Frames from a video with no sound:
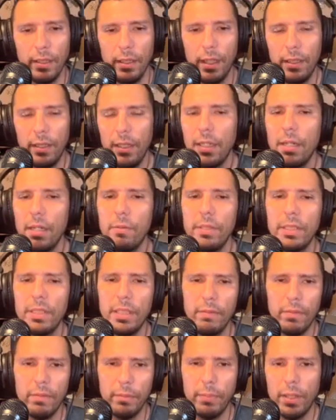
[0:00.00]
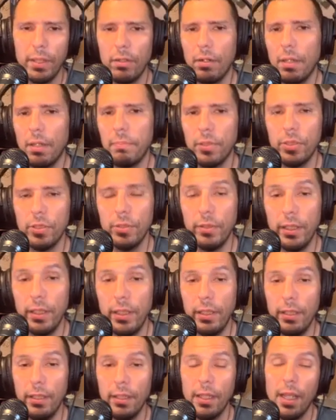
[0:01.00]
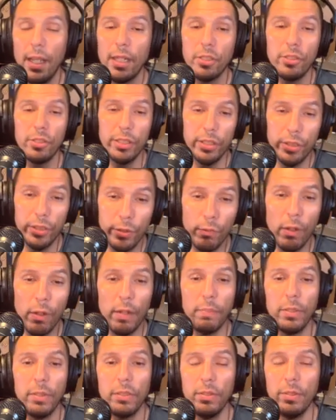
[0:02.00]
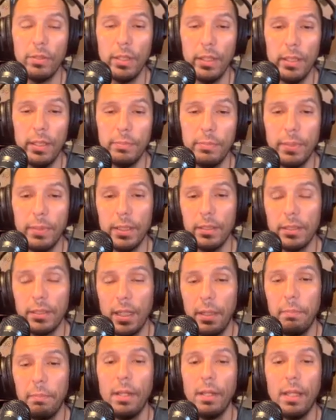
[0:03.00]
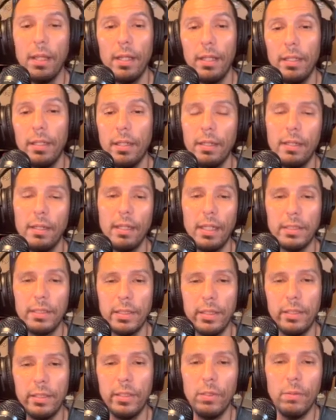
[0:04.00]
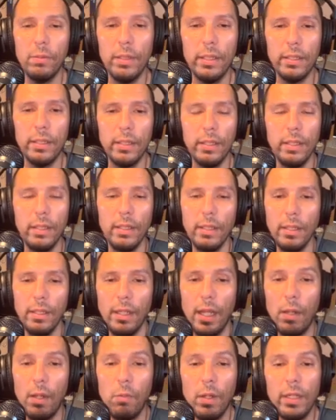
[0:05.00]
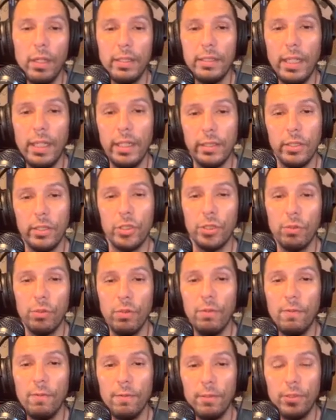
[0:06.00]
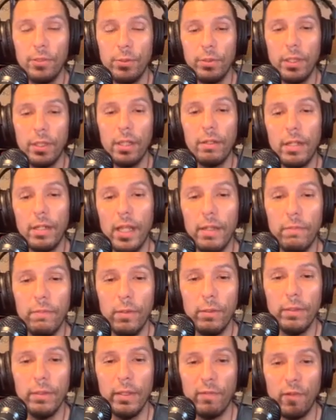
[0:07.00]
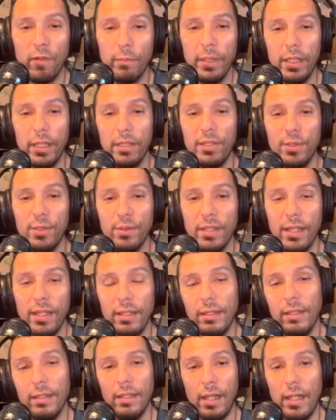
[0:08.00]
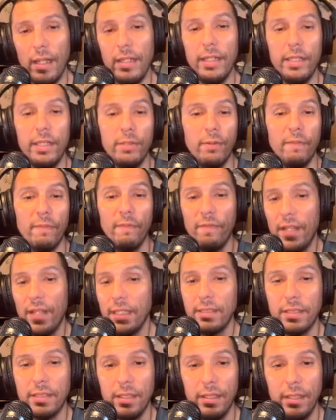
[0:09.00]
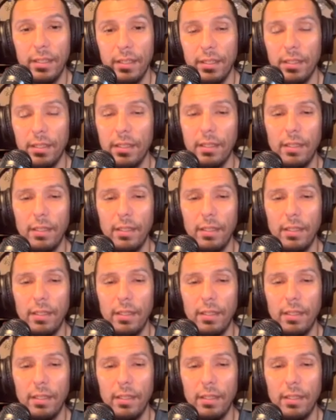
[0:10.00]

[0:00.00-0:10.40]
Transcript: And then I received a better opportunity, actually two opportunities, because I applied. I said, you know what? I want to take the show to another level. And for me to do that, I need to invest in it.